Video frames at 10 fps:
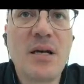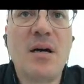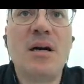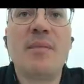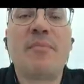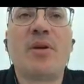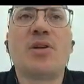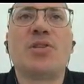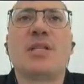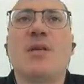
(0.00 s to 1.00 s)
on a
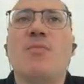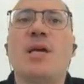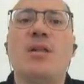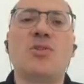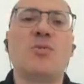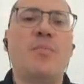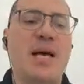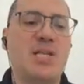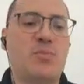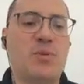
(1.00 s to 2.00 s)
project, and we can also
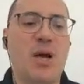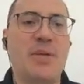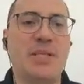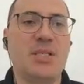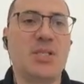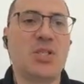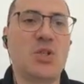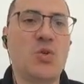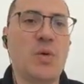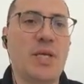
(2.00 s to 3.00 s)
pass parameters
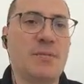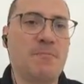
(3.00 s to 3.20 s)
to it.